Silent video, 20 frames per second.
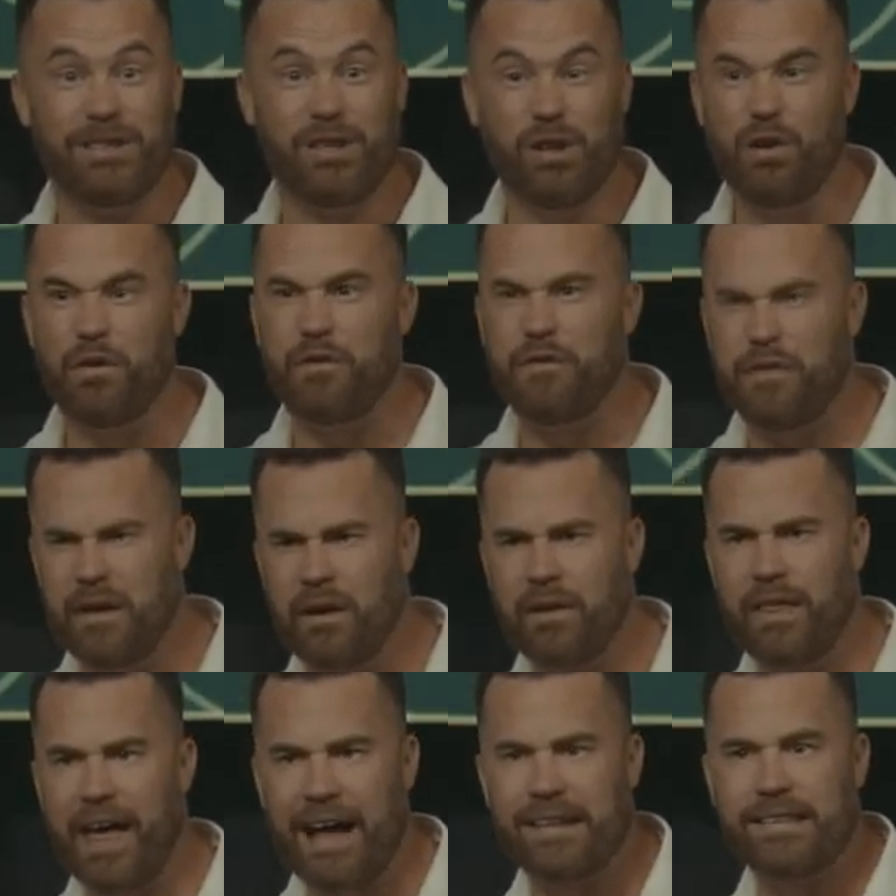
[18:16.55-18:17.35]
Do you
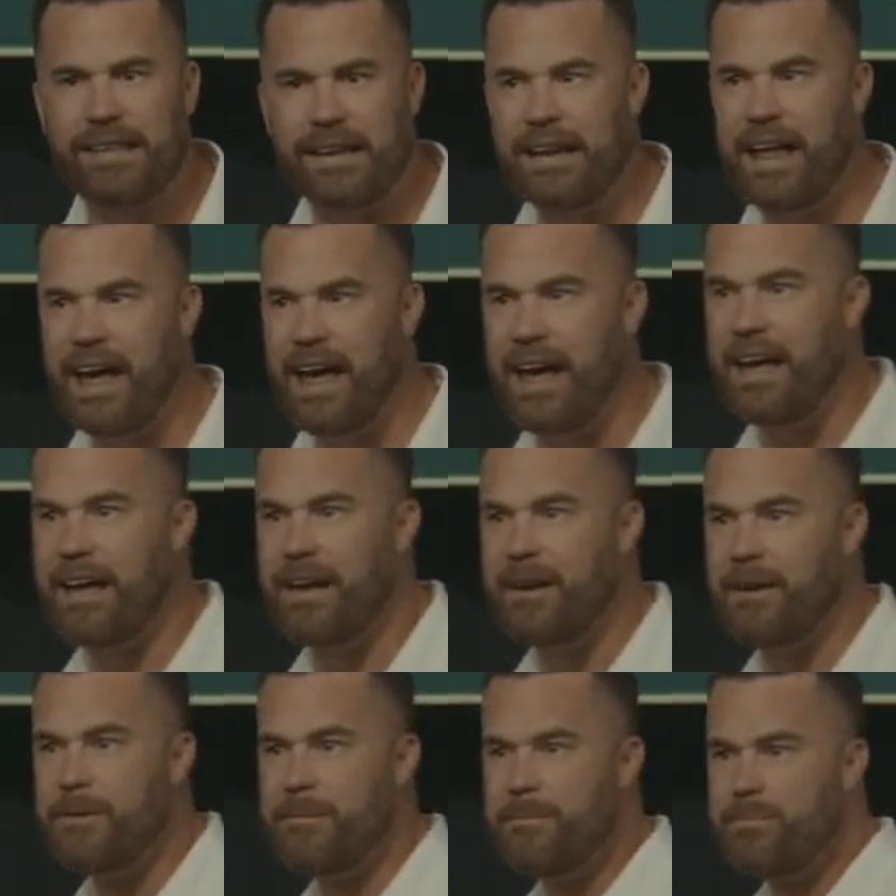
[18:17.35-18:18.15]
feel that today?
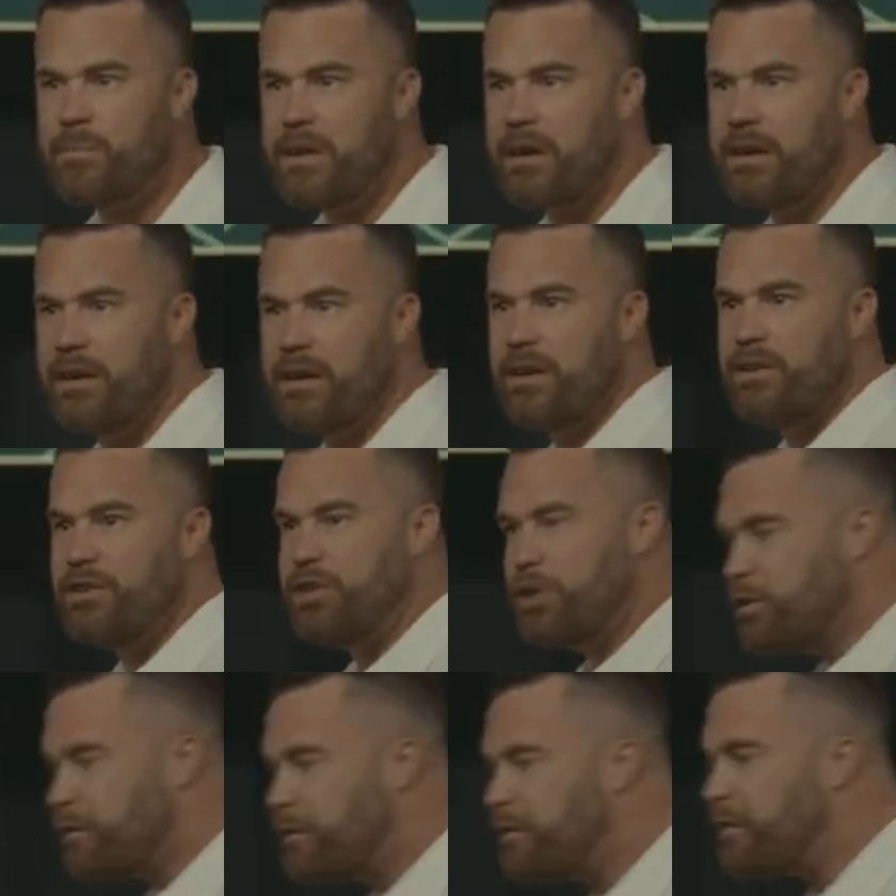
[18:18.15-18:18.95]

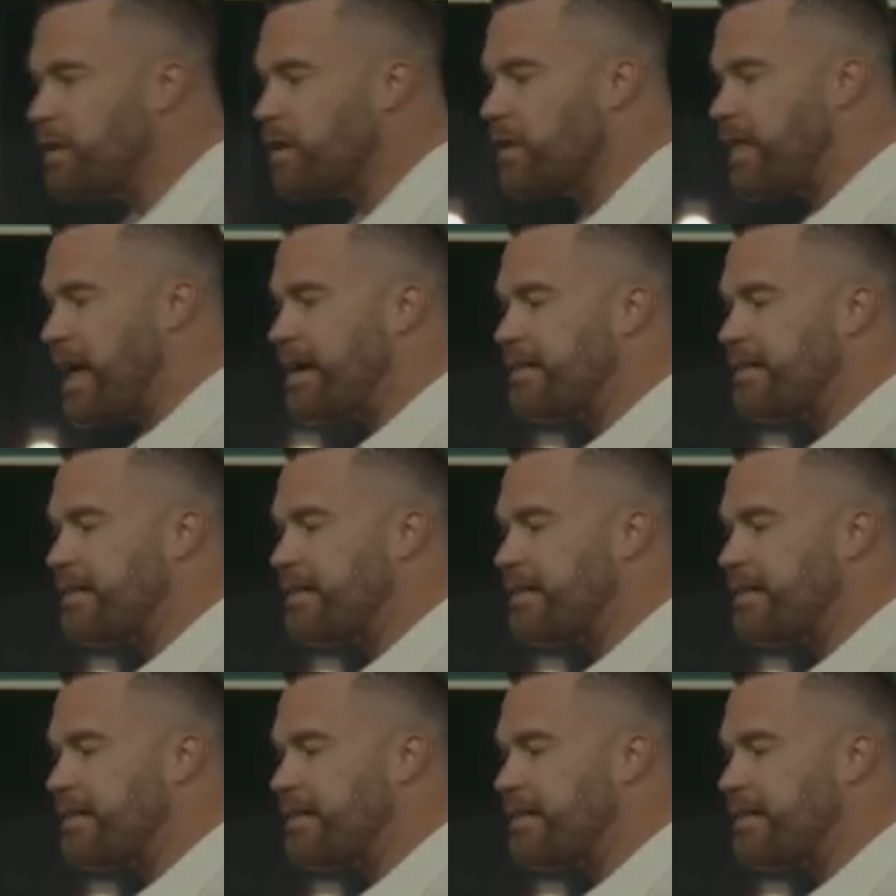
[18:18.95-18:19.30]
Do you feel